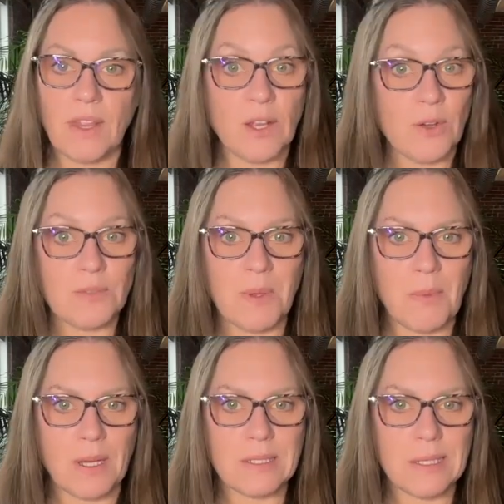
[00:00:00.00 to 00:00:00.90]
There goes my
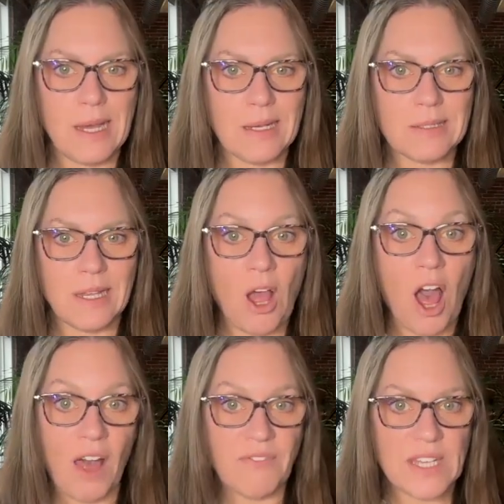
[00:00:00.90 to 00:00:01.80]
Boston accent.
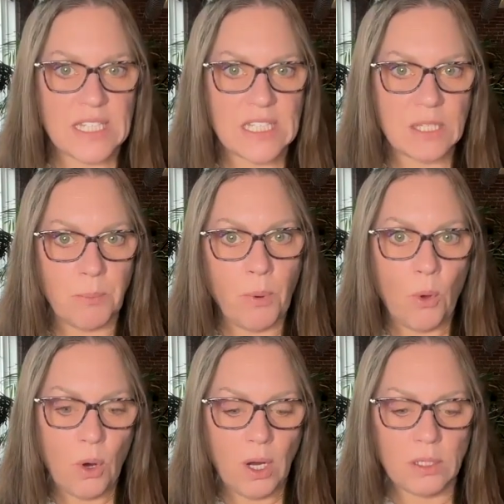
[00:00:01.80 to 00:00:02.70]
Office
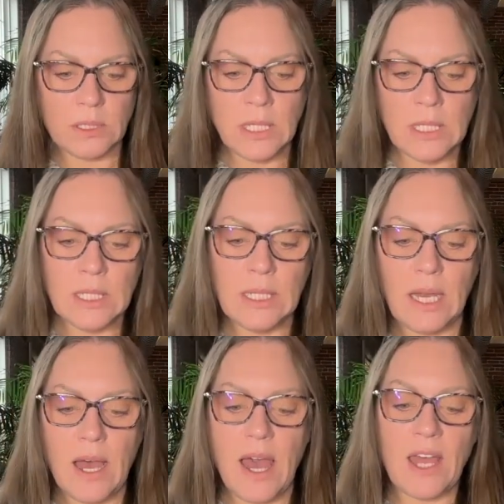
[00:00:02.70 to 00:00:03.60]
support,
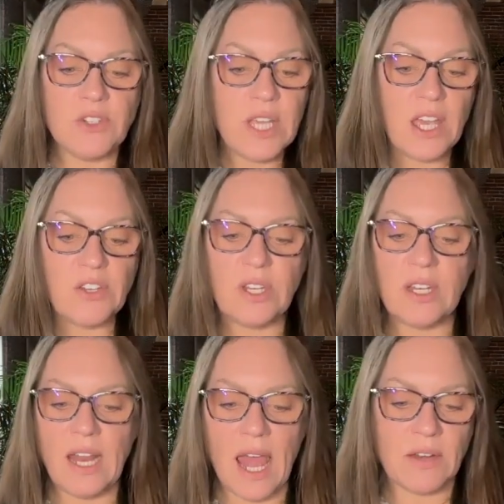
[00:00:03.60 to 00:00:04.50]
uh, education,
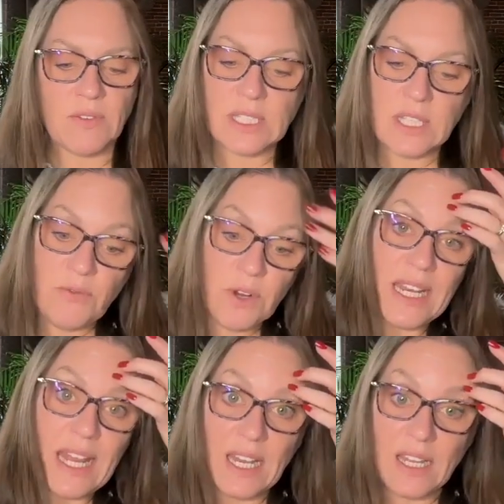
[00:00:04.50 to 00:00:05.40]
and advocacy for
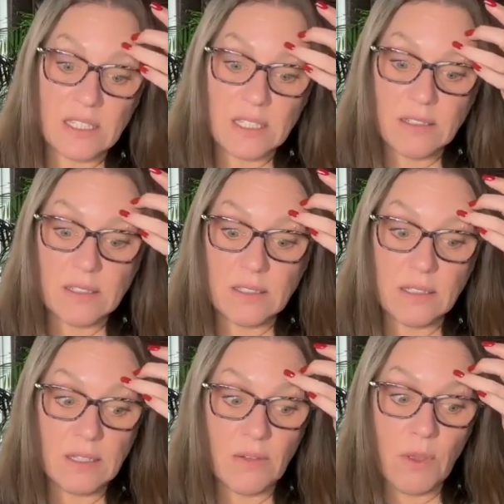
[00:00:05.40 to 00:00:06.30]
Canadians
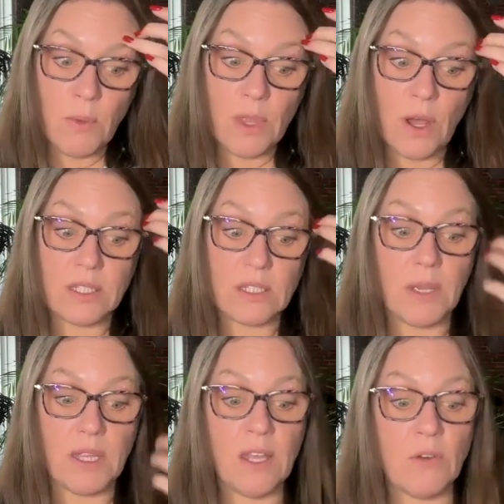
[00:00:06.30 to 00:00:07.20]
living with an
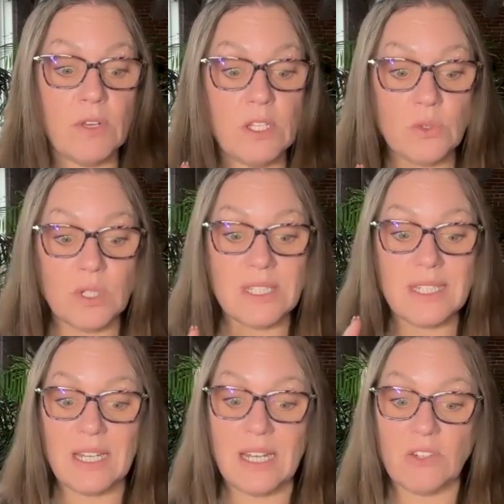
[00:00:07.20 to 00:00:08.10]
ostomy. Their resources
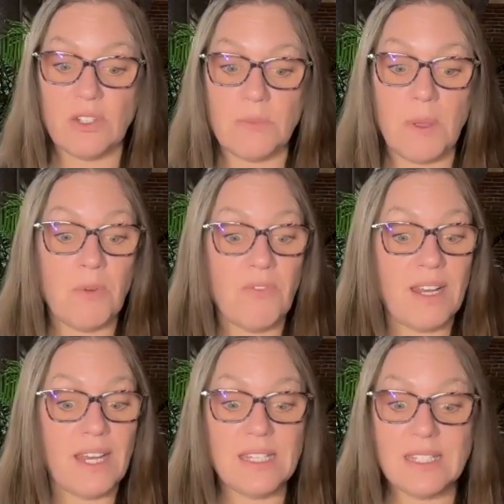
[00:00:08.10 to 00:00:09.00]
and connections might
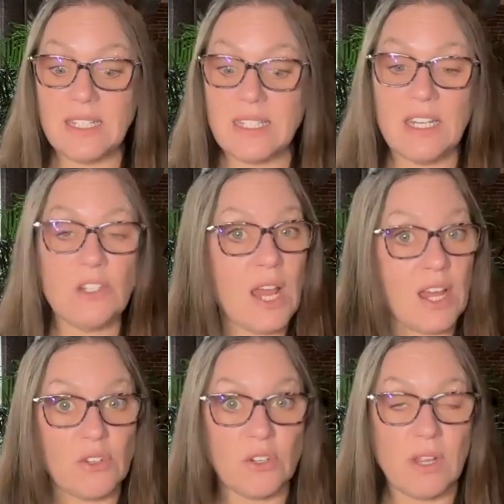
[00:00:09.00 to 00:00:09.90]
provide insights and
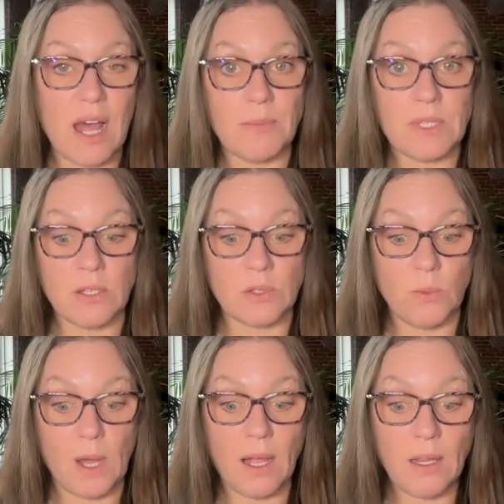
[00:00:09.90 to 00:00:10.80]
international collabs as
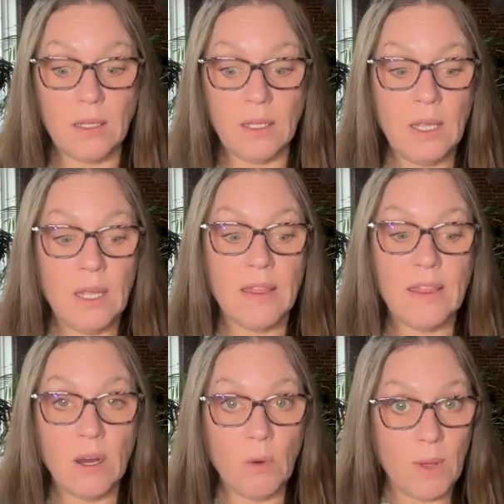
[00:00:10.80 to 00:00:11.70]
well.
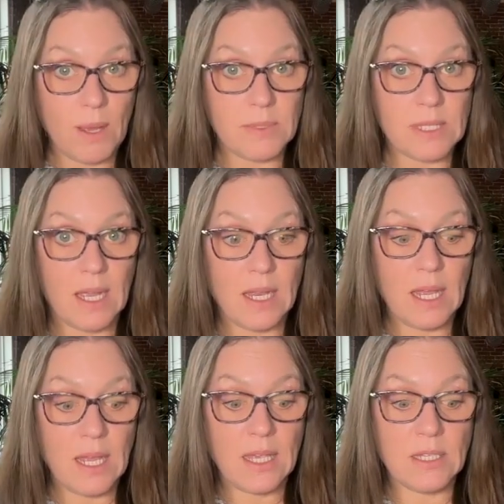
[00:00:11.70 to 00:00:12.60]
Their website
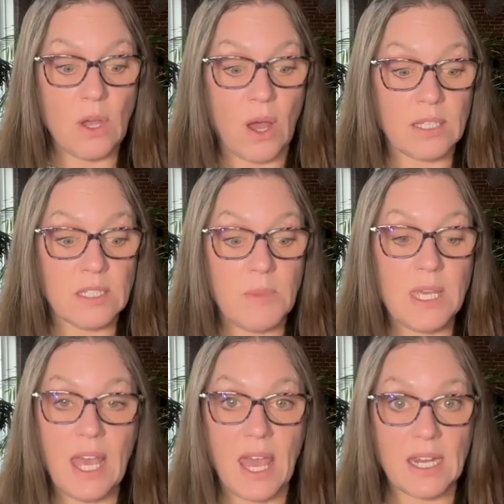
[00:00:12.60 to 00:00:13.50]
is
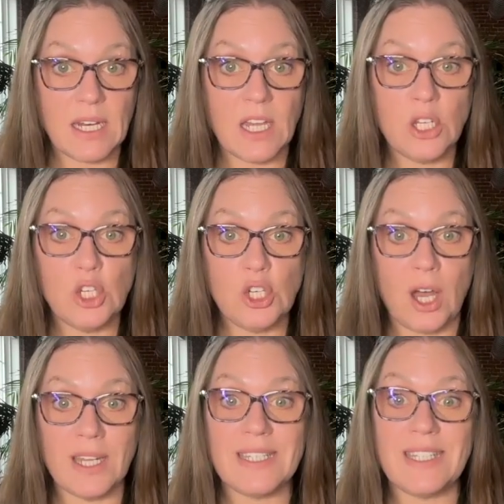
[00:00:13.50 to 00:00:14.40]

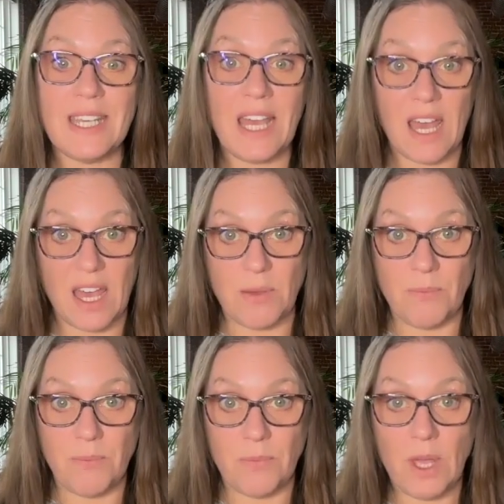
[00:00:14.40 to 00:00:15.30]
ostomycanada.ca.
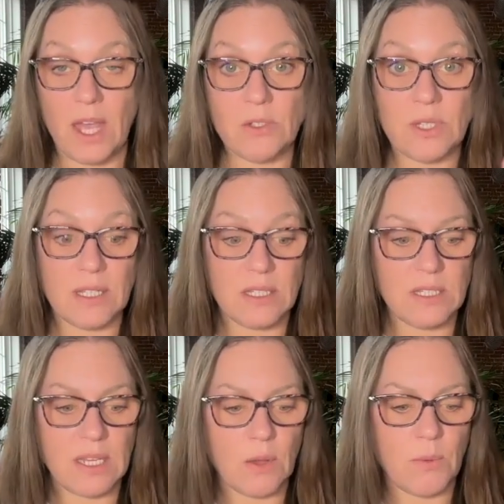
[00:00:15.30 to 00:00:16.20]
Okay, so that's the
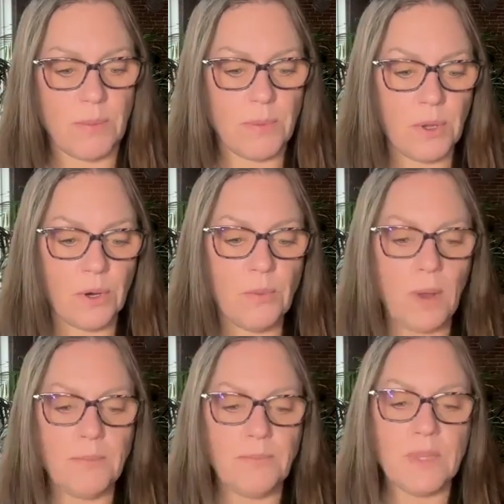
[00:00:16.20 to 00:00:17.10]
second one. Third
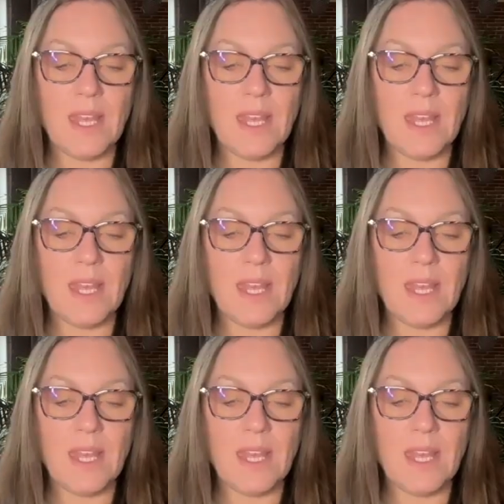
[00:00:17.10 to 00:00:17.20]
one,